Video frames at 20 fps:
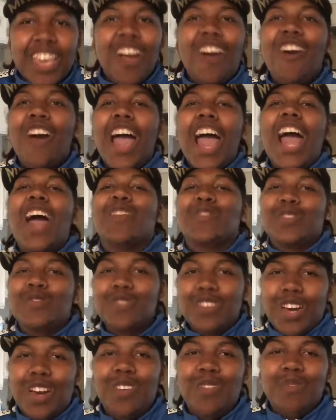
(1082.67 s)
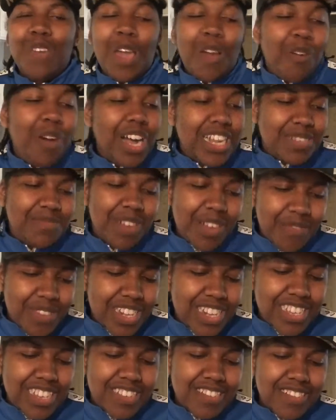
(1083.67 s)
y'all don't have to come and watch my
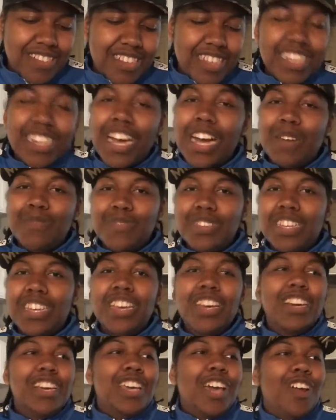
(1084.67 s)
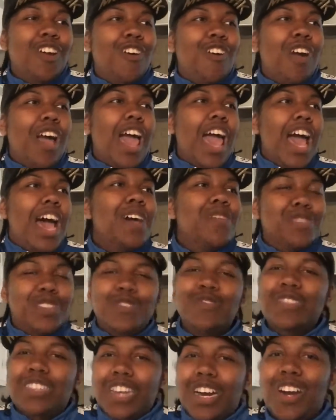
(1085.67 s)
video. You know what I mean? Y'all don't have
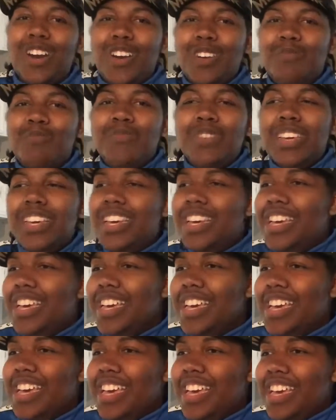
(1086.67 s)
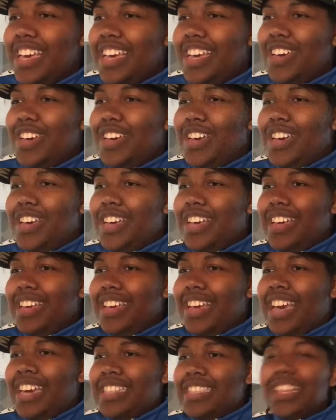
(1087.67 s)
to come
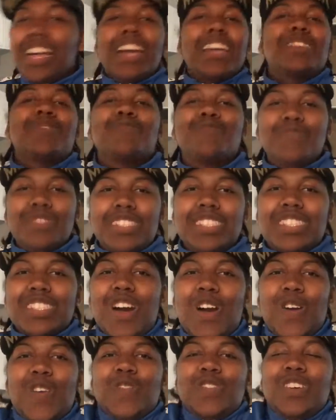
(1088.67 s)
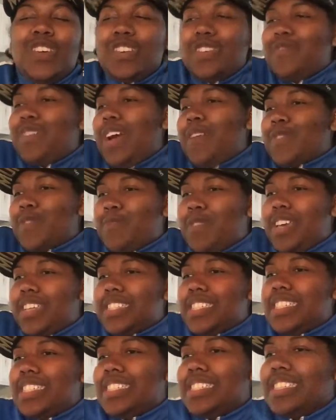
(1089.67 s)
and like the stuff. You don't even have to pay
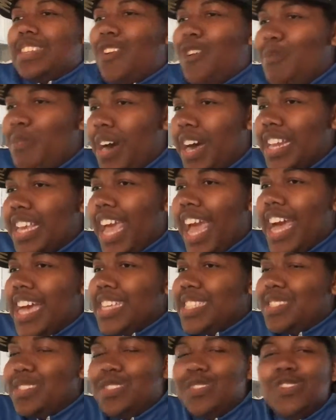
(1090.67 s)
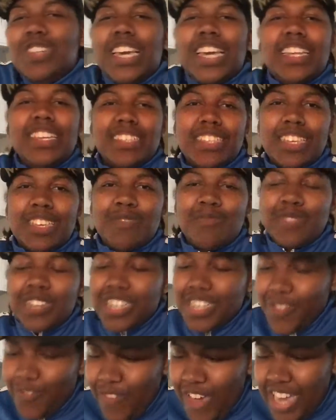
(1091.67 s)
attention. Nobody has to do anything.
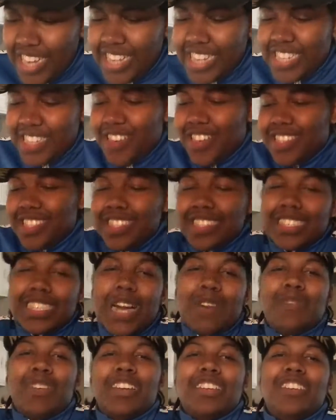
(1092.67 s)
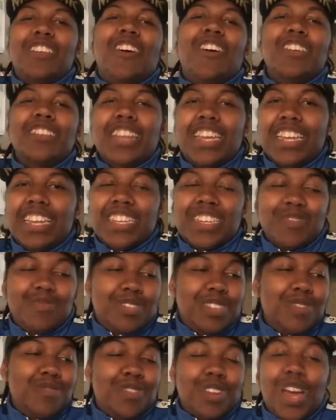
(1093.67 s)
But the fact that y'all take time out of y'all day to come
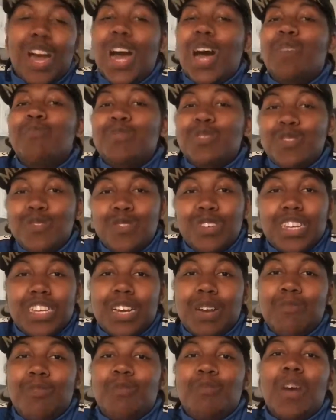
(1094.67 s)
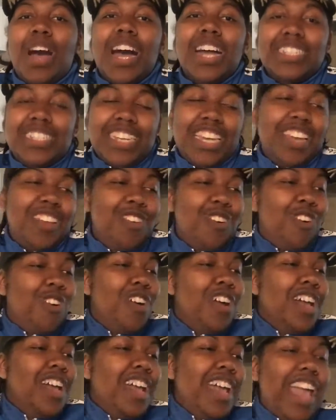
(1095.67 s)
see what I'm doing, to come on my
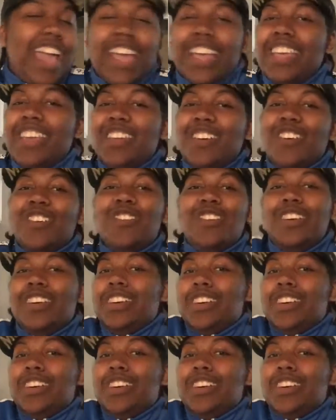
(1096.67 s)
channel, and, you know,